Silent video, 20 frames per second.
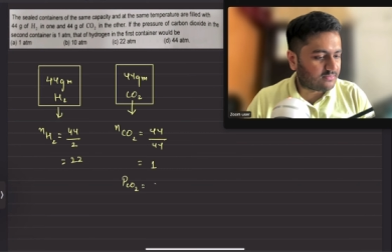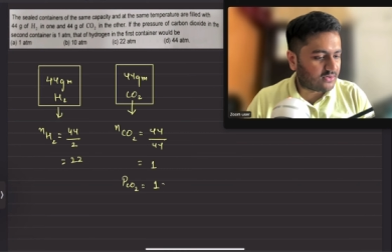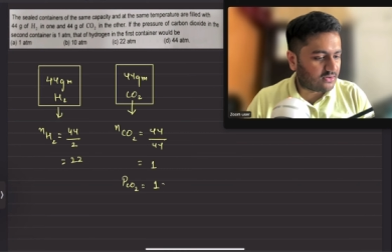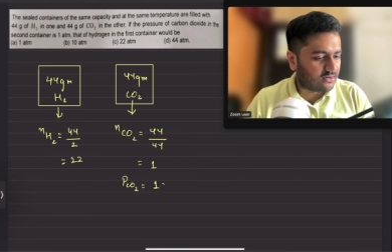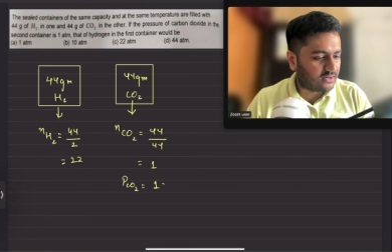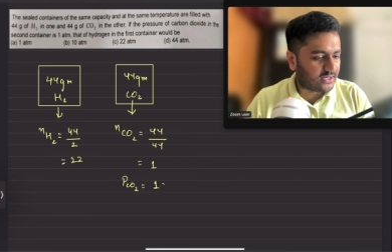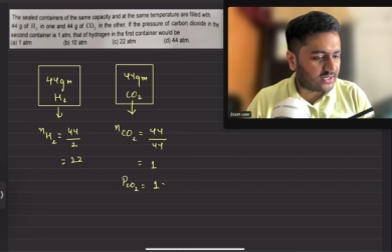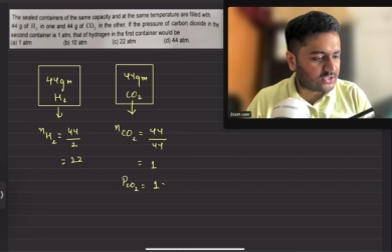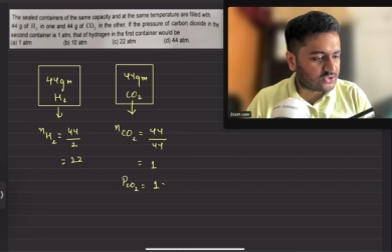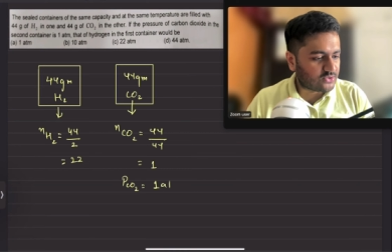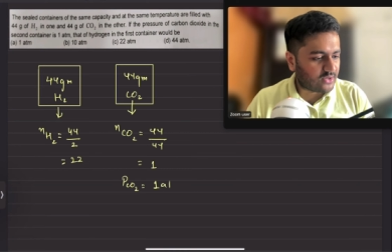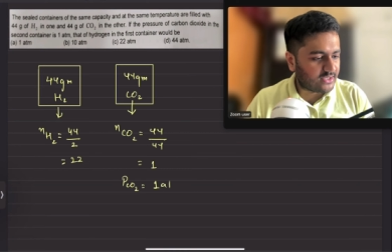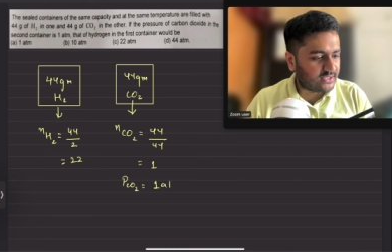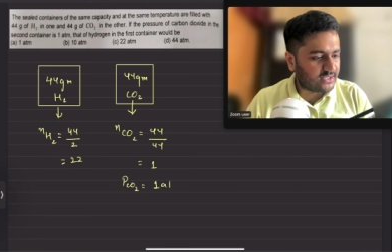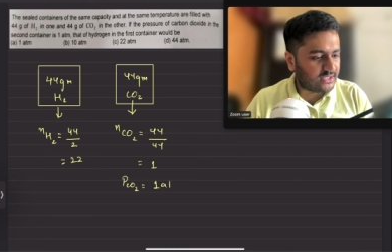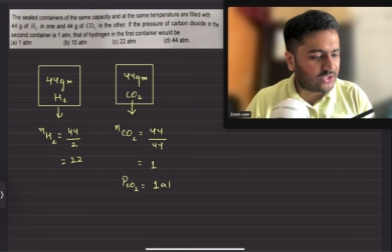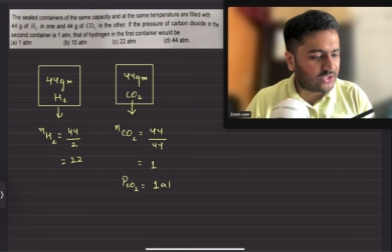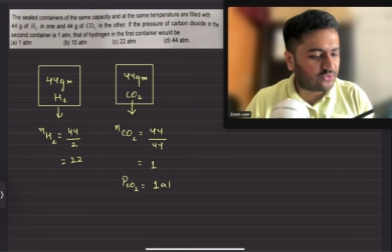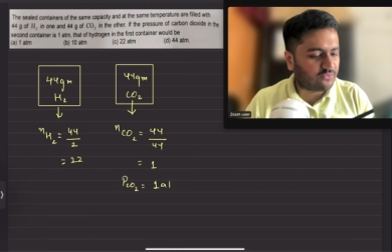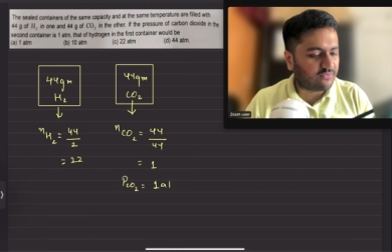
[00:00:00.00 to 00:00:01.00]
Alright, so I
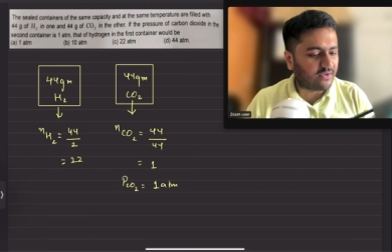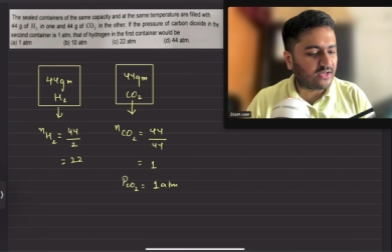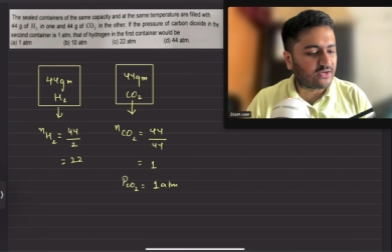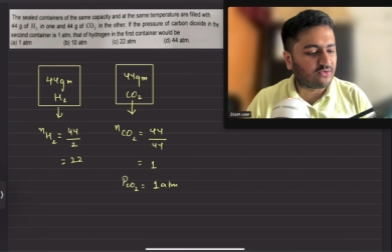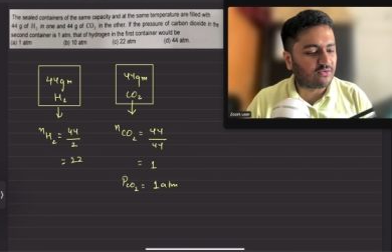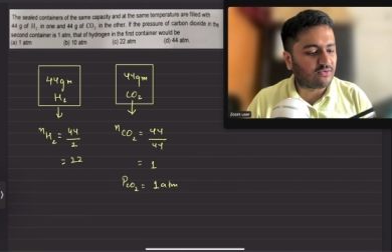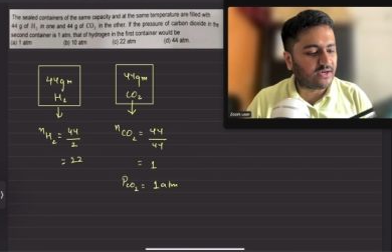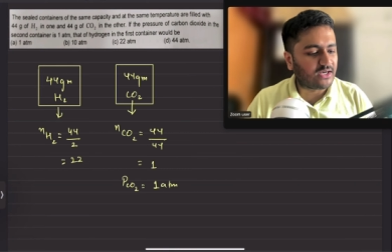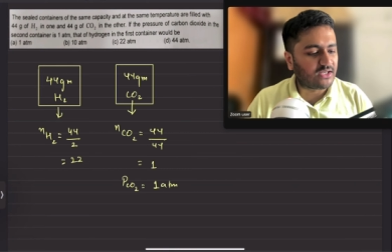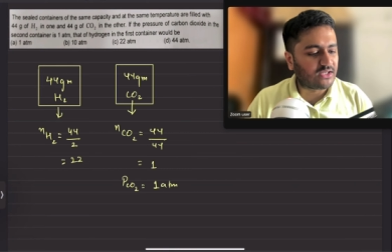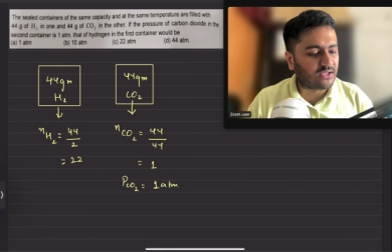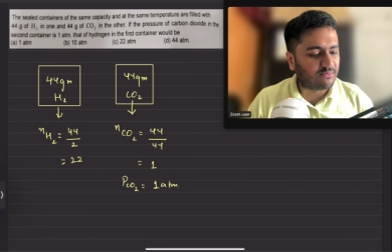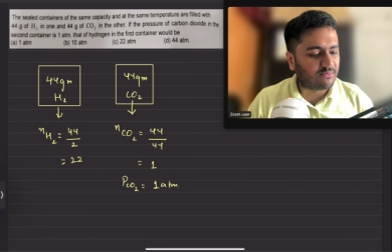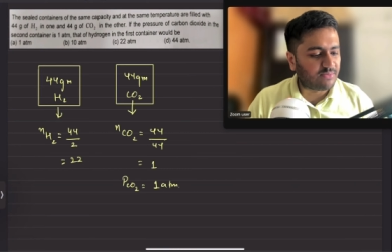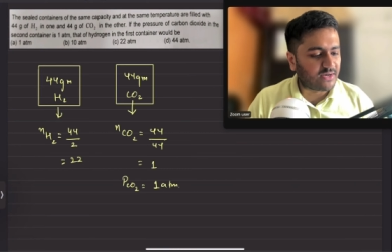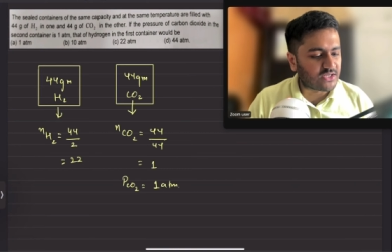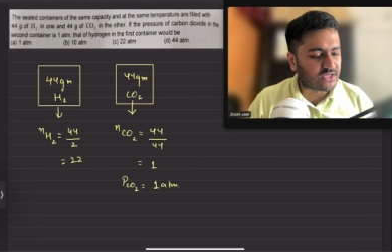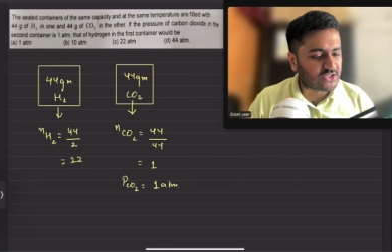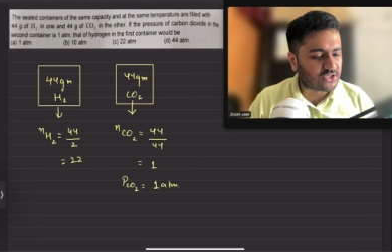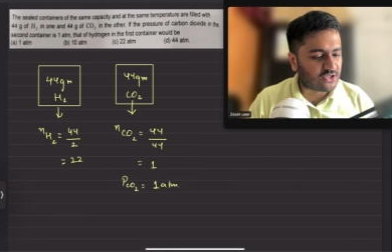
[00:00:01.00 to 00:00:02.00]
need to calculate the
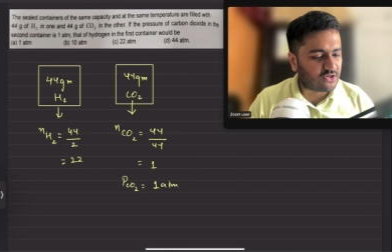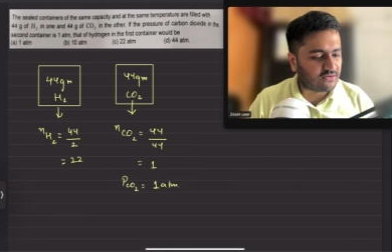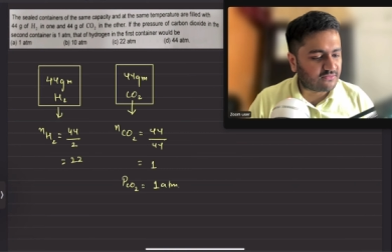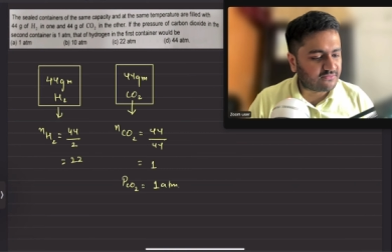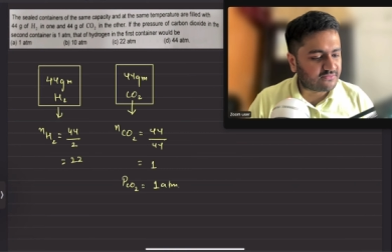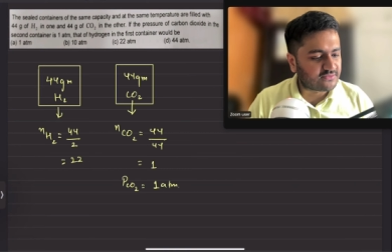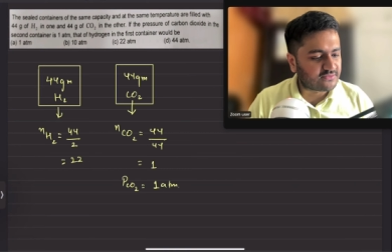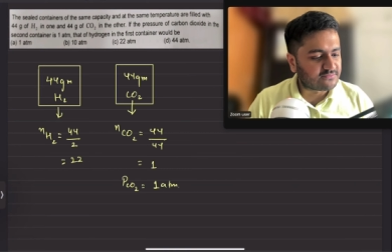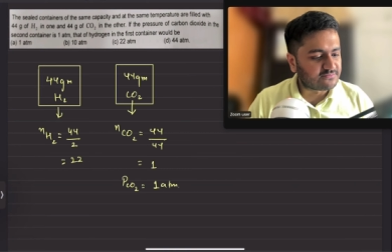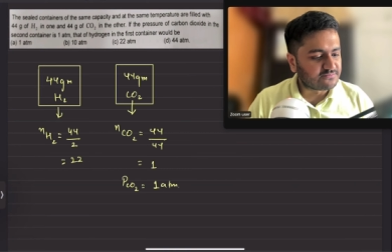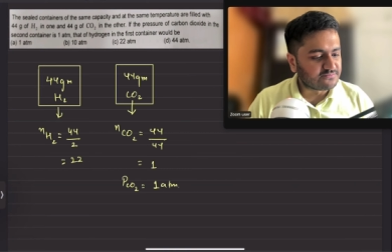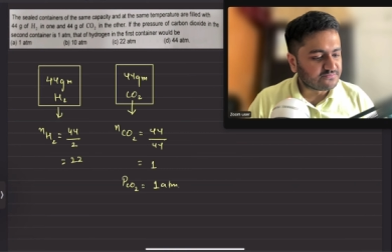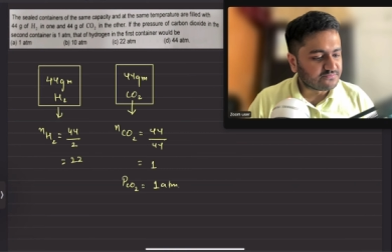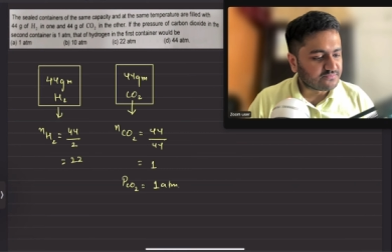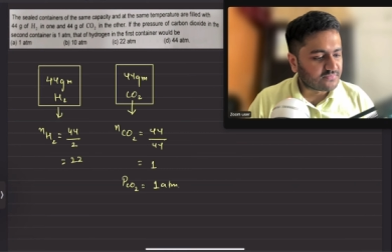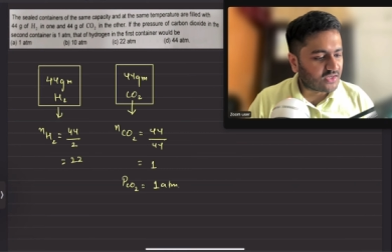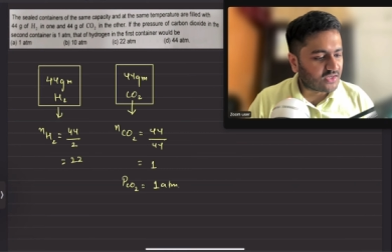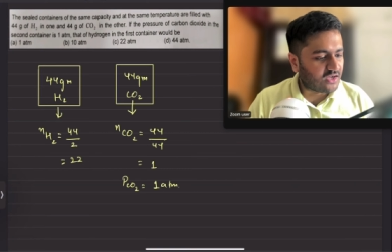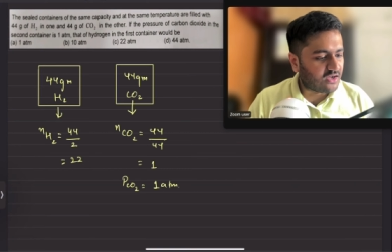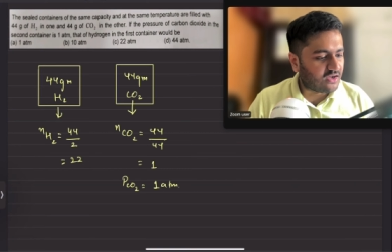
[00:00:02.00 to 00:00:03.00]
pressure of
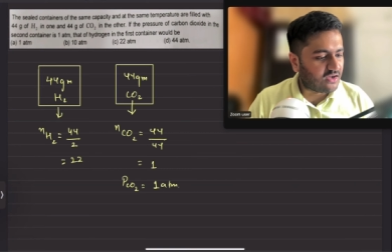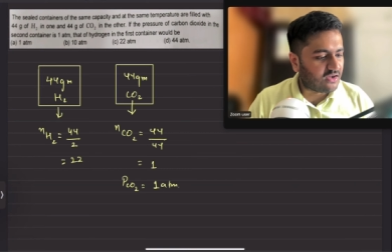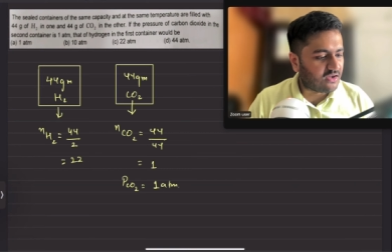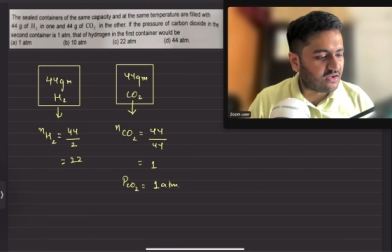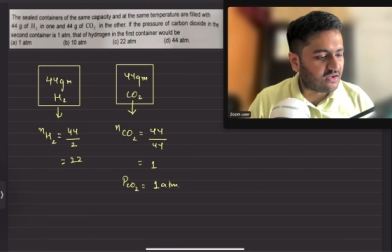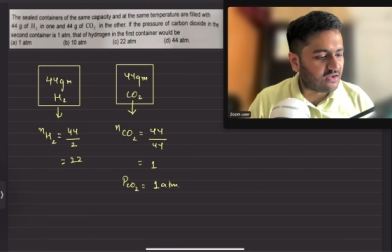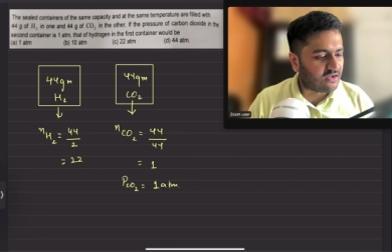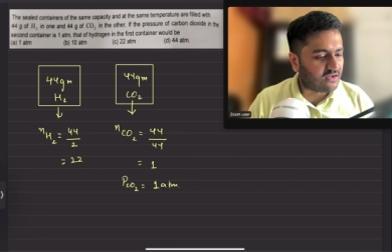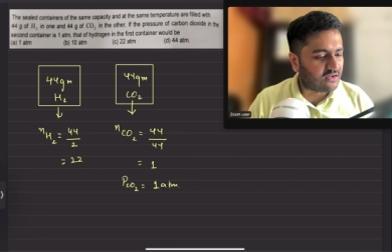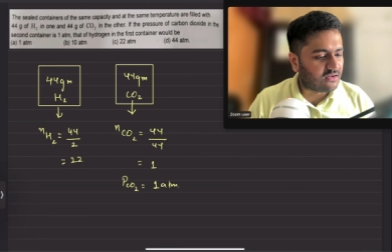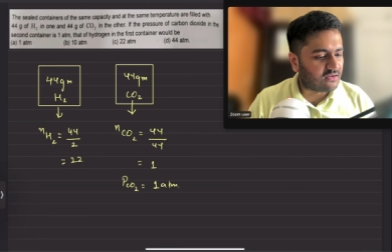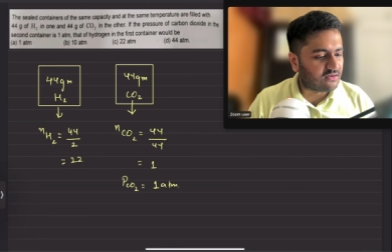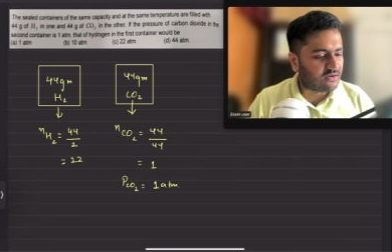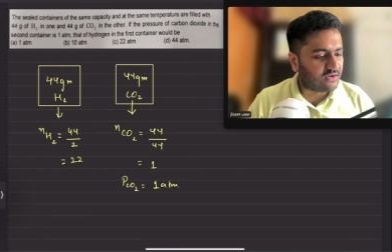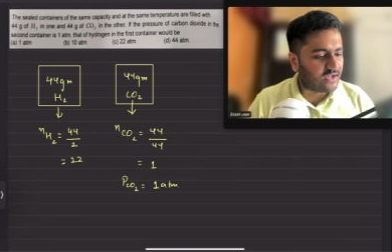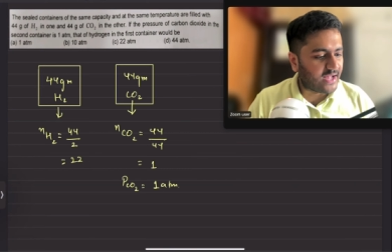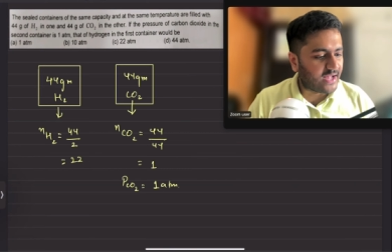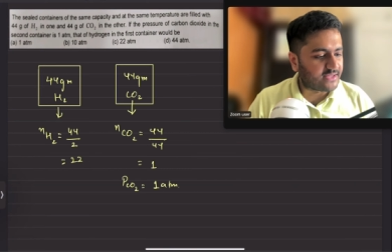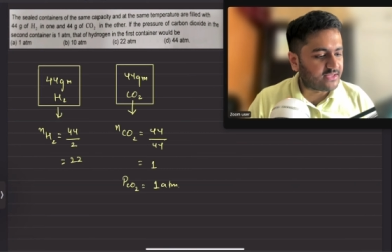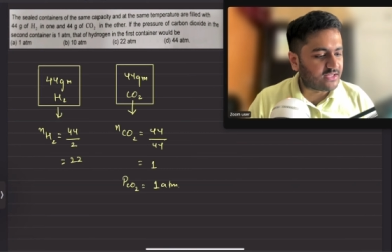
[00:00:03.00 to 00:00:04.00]

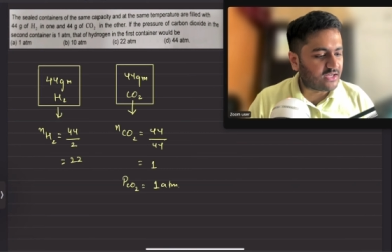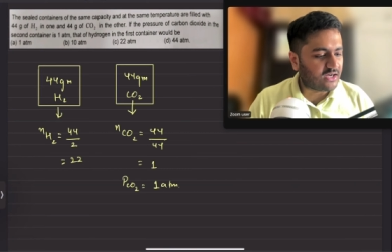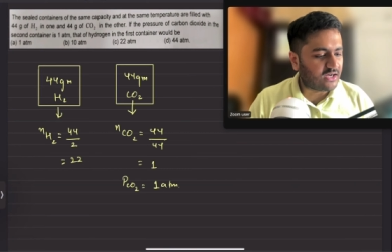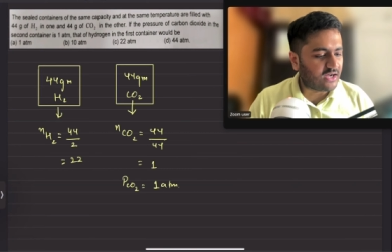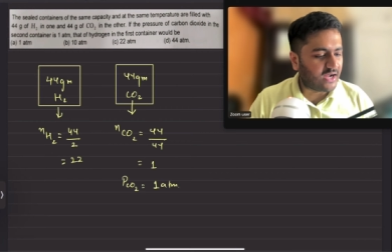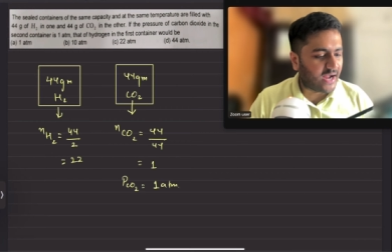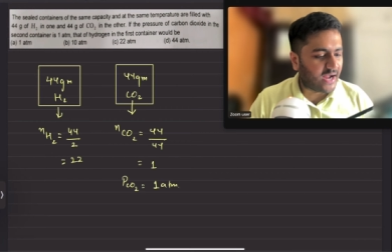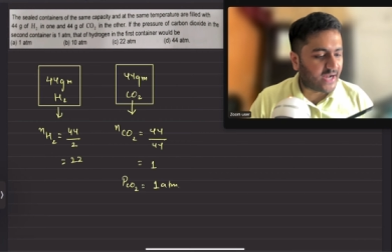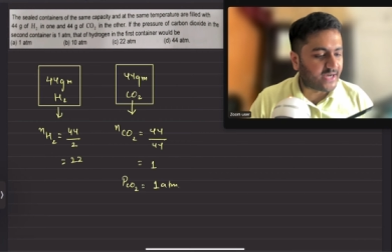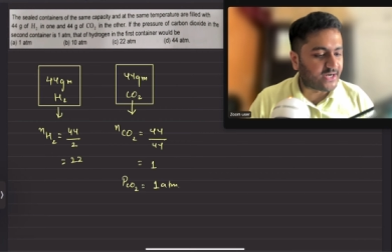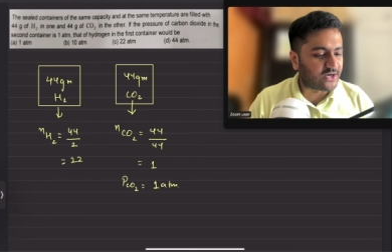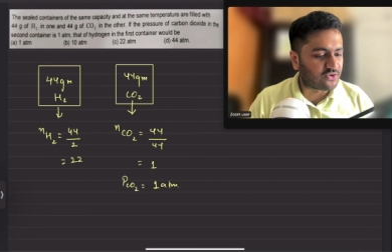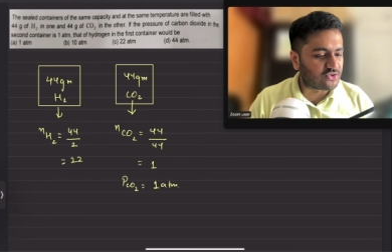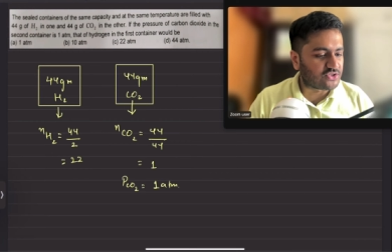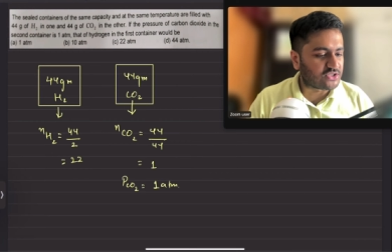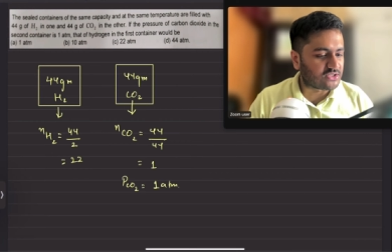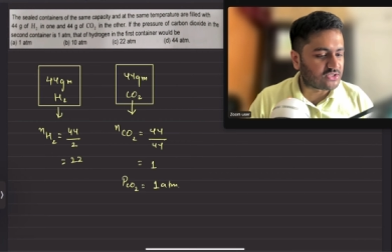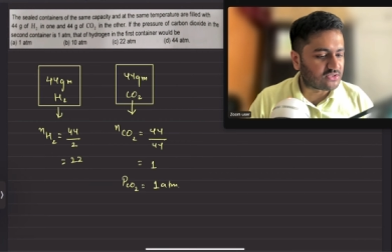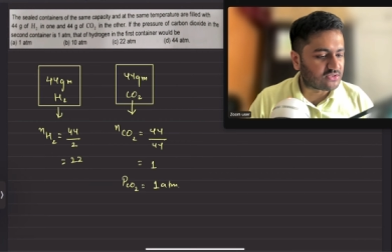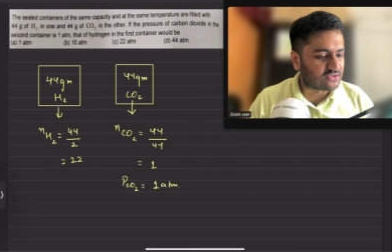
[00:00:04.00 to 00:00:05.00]
the
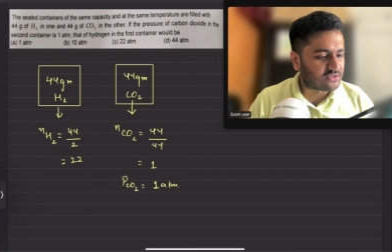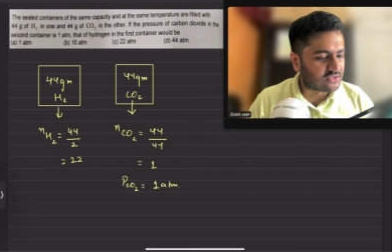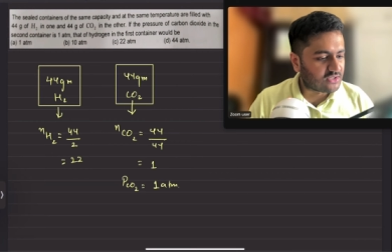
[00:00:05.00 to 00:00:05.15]
hydrogen.